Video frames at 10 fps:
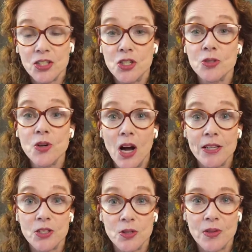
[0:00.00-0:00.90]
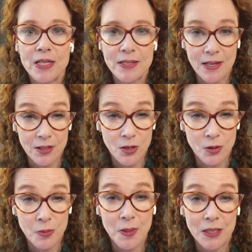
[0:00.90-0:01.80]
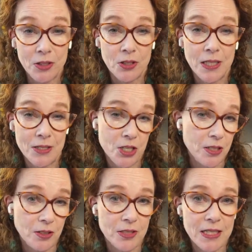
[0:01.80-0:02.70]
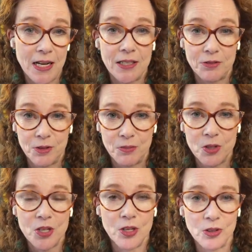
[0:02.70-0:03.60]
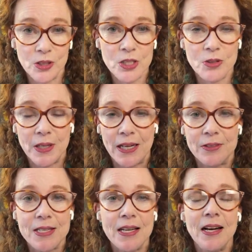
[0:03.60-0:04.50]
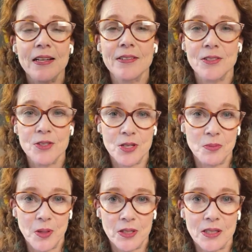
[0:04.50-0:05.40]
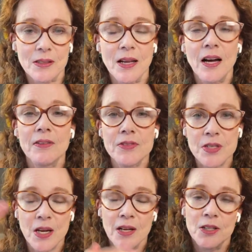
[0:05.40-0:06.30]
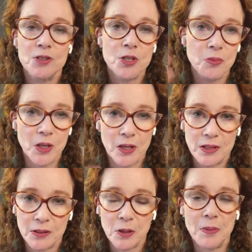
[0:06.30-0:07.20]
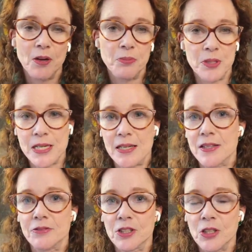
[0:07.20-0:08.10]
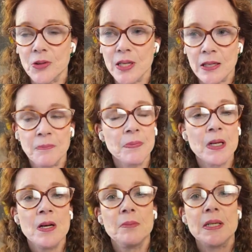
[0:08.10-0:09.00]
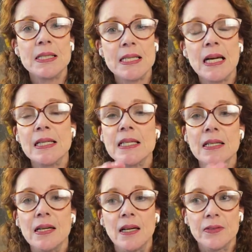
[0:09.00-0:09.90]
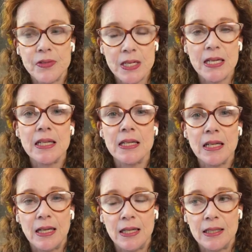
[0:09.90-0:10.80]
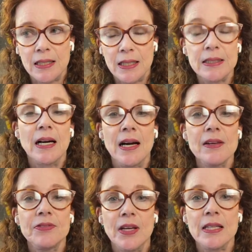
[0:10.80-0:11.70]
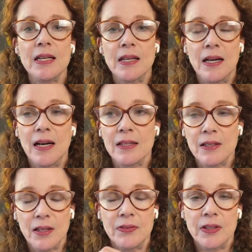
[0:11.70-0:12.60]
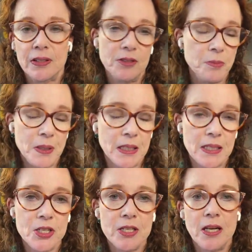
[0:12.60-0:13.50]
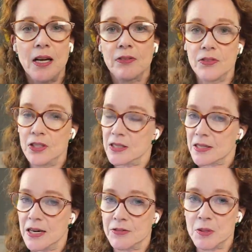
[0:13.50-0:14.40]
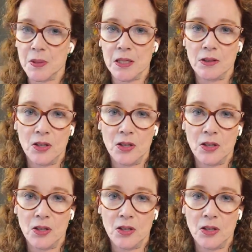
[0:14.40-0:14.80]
do not do this at home in your kitchen or dining room. You should only do it outside. You should wear gloves. You should wear a little bit of protective clothing. But it's the idea of taking a knife, any kind of could be a kitchen knife, it doesn't have to be a